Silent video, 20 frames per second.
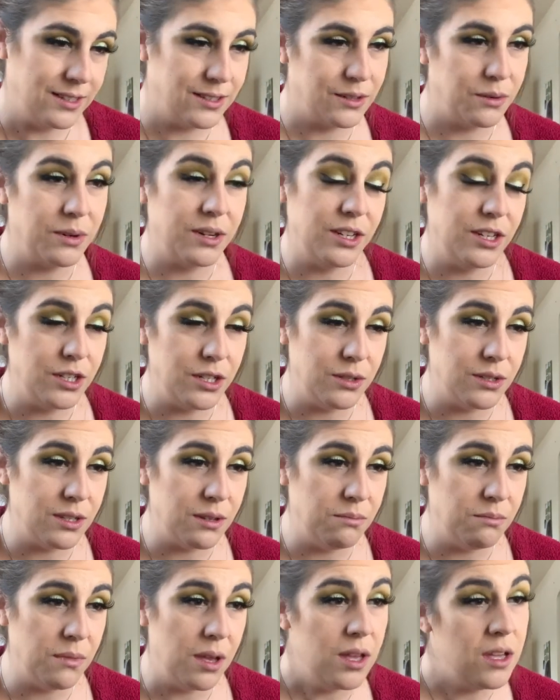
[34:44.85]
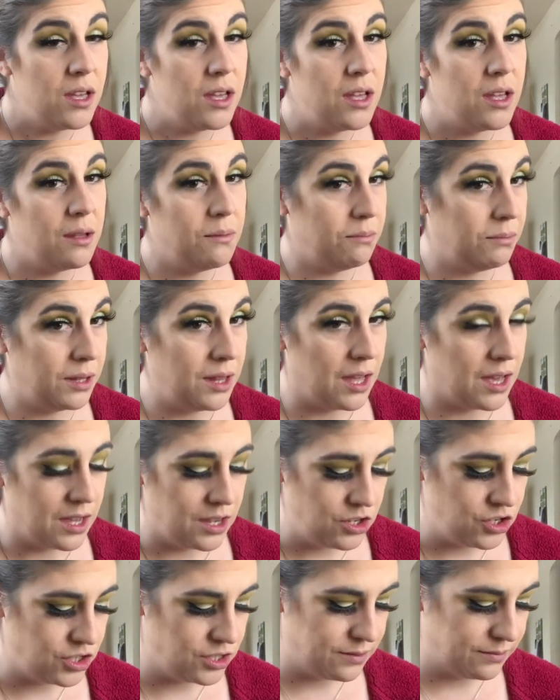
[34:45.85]
So we're gonna do some
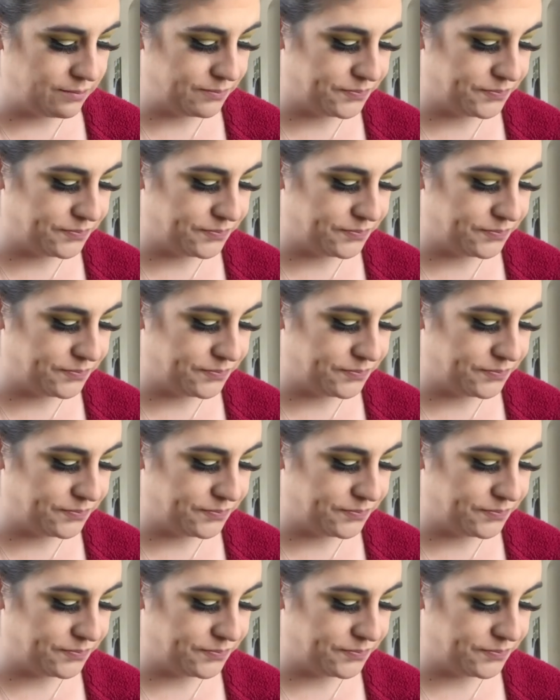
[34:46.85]
blush,